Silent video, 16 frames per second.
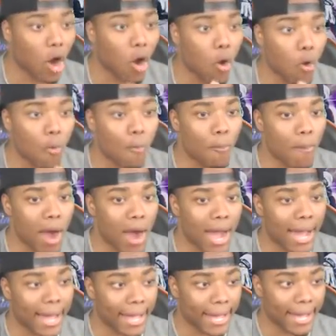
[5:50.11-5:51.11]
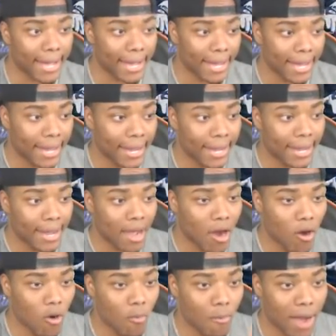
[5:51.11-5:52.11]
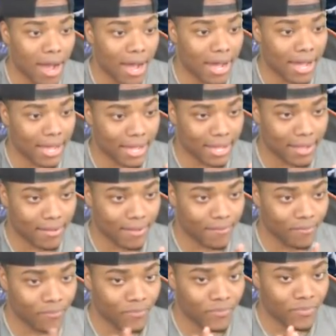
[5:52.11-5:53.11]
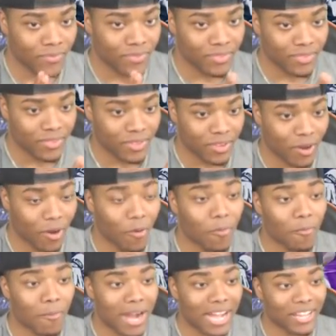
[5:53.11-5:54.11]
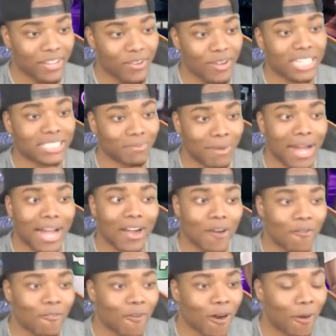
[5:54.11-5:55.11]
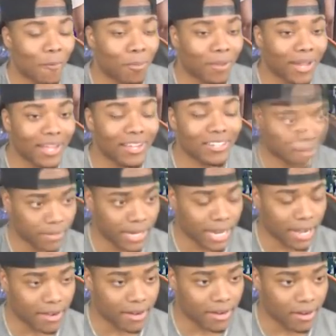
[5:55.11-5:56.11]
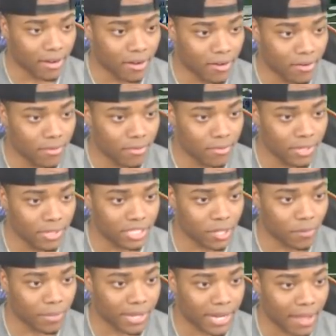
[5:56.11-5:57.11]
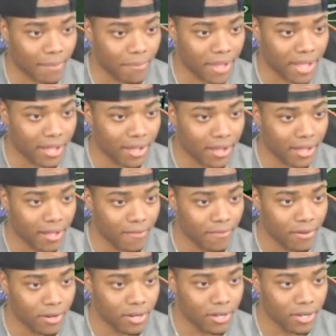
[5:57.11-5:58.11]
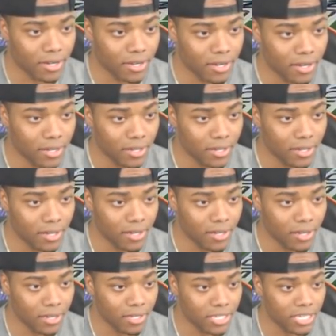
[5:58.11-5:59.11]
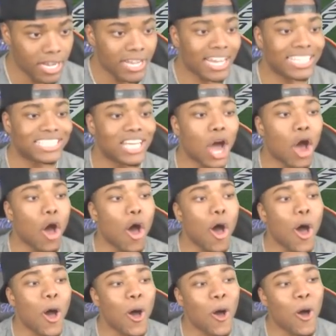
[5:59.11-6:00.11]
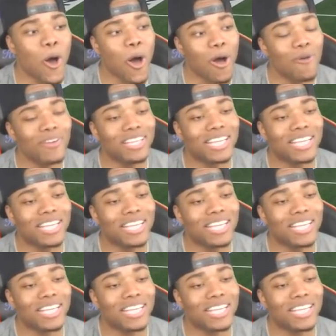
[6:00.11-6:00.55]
Oh, my. Oh, my. Oh, my. You got some high overall play duty out here. I oh, don't going to play that man cover. Let's go.